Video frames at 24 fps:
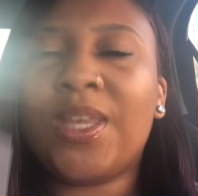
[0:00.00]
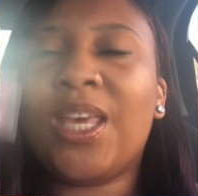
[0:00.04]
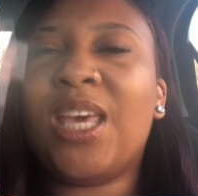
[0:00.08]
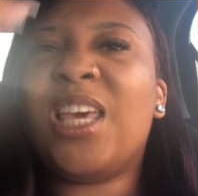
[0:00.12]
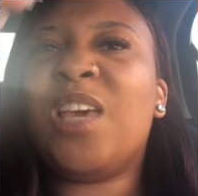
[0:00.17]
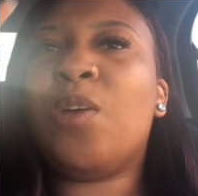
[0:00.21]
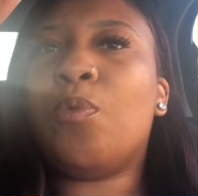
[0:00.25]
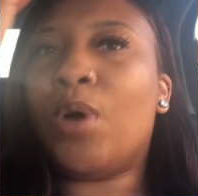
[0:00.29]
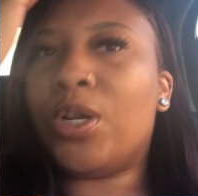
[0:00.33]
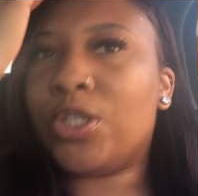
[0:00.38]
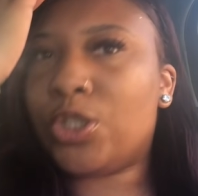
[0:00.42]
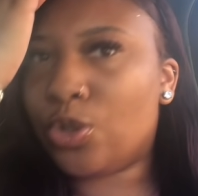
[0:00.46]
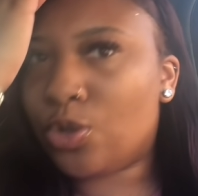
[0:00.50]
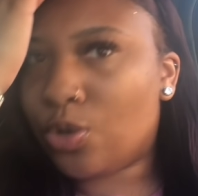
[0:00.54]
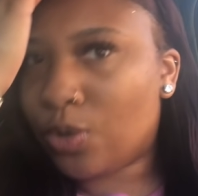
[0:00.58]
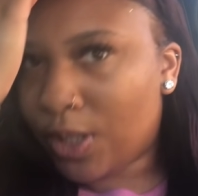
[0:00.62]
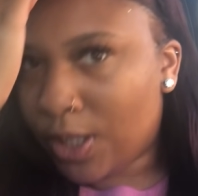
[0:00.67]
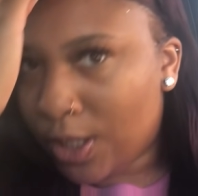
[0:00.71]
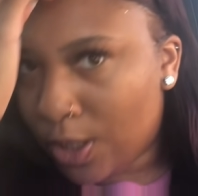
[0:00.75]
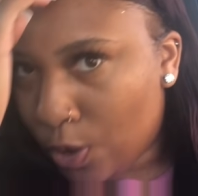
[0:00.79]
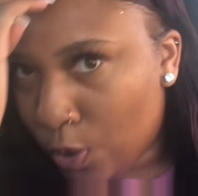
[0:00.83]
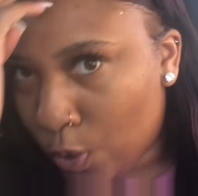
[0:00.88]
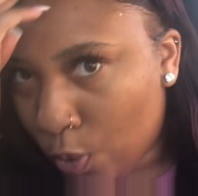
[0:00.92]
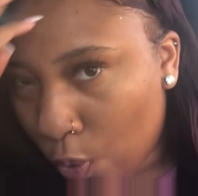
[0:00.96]
He wants you to
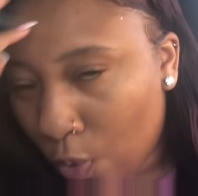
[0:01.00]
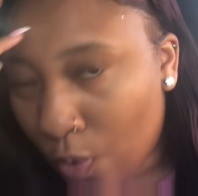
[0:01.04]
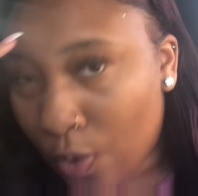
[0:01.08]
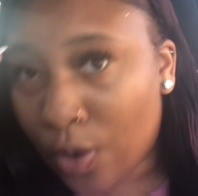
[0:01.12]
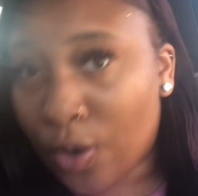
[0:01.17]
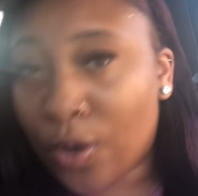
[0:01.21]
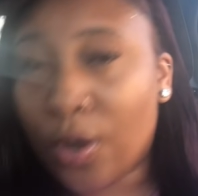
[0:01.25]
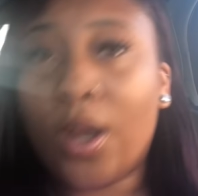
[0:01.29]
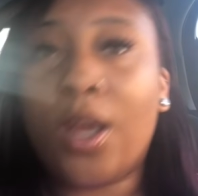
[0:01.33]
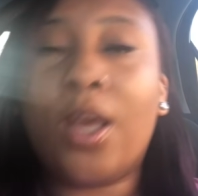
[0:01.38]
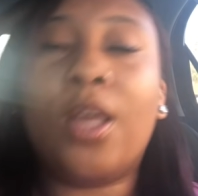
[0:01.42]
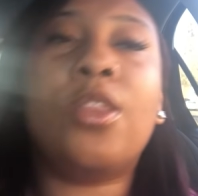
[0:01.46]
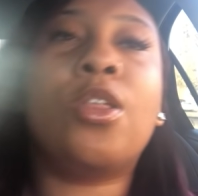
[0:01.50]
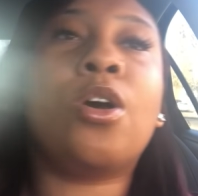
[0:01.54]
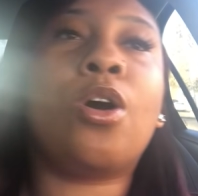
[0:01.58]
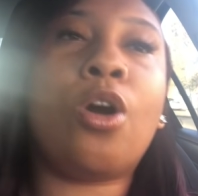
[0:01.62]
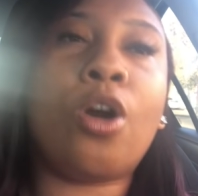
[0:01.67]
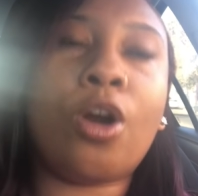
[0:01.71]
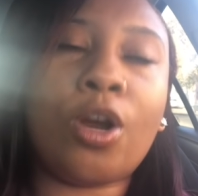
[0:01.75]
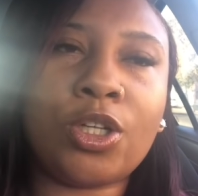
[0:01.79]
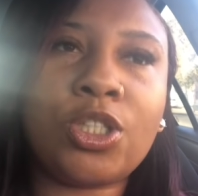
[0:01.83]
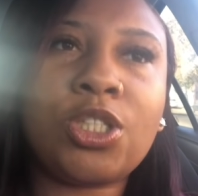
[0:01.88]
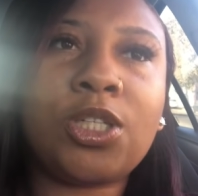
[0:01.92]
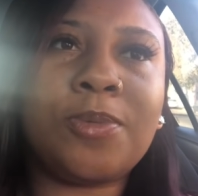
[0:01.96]
endure the
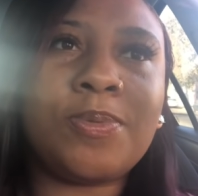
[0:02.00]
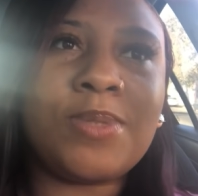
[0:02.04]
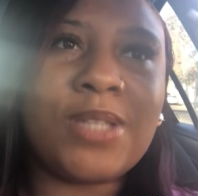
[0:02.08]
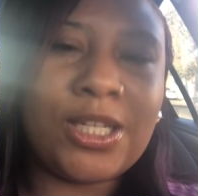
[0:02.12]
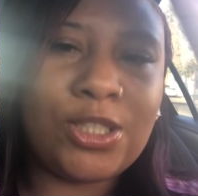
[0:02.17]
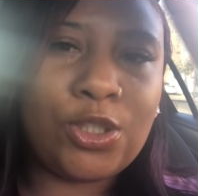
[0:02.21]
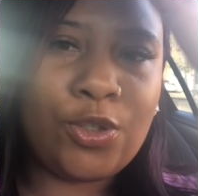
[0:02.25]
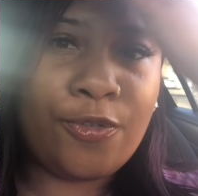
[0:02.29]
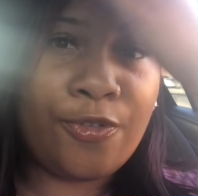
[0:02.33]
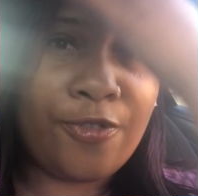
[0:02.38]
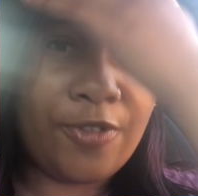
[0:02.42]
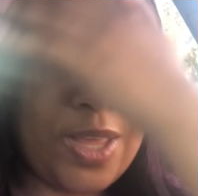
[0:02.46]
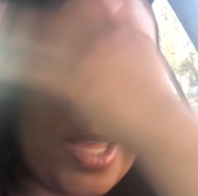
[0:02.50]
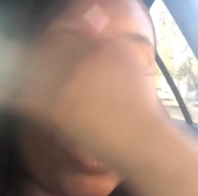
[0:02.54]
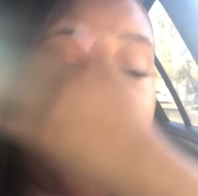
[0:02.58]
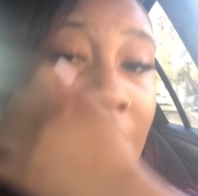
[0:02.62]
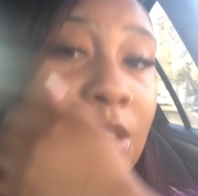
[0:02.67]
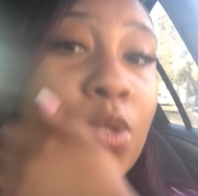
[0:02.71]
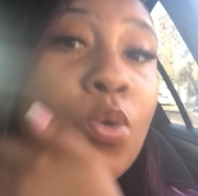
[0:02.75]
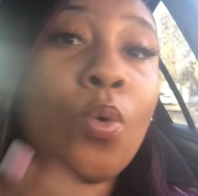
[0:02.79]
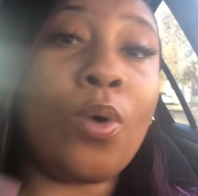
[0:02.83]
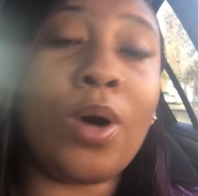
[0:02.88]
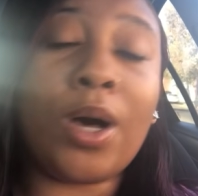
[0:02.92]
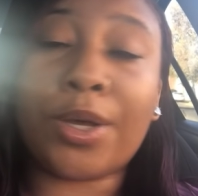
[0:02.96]
hardships that you
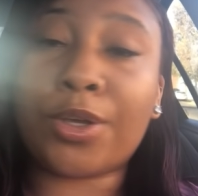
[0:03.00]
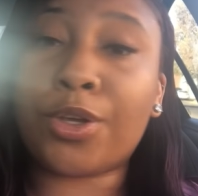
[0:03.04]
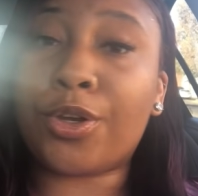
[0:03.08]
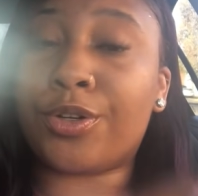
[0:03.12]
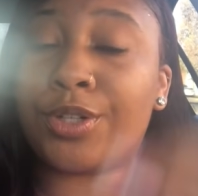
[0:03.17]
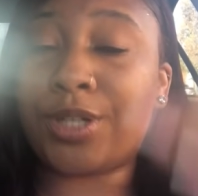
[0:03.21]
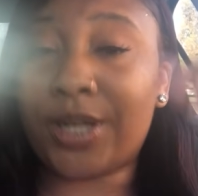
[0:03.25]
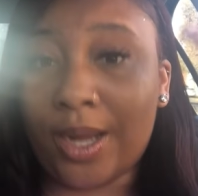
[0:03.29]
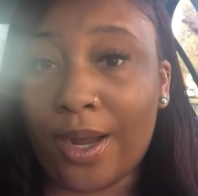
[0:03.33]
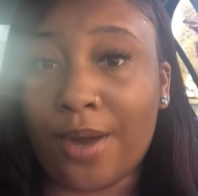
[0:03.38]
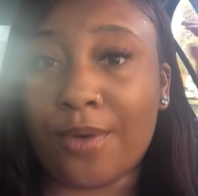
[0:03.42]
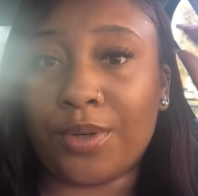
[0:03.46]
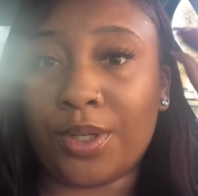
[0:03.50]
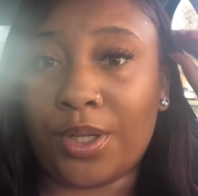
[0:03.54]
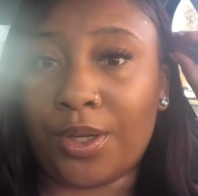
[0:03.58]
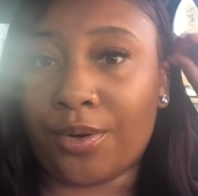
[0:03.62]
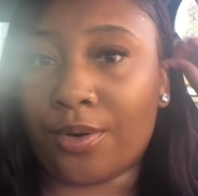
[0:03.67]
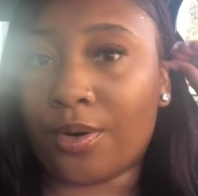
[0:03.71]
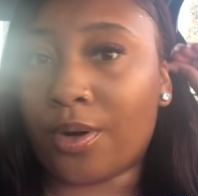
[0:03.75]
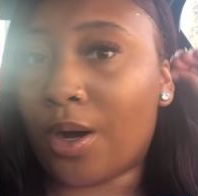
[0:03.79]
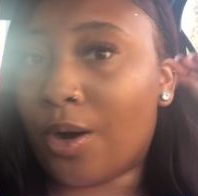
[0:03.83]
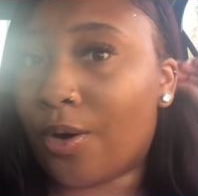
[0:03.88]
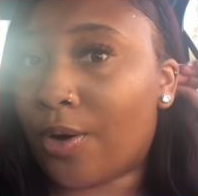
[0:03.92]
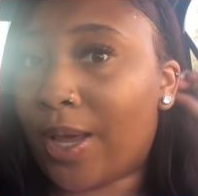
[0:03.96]
face while you're down
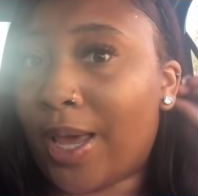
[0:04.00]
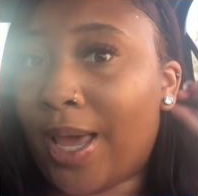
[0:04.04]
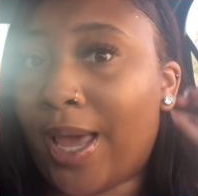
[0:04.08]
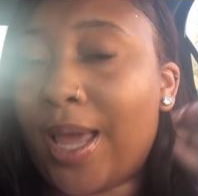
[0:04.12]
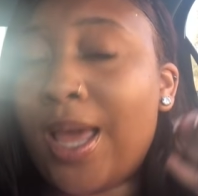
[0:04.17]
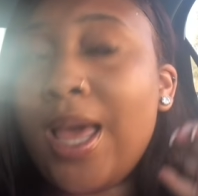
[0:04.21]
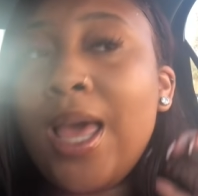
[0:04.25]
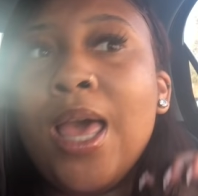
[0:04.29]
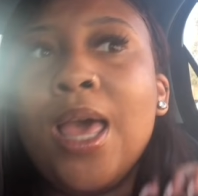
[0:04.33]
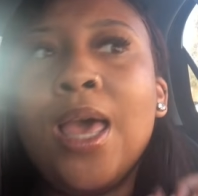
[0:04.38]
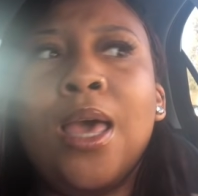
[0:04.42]
here, okay?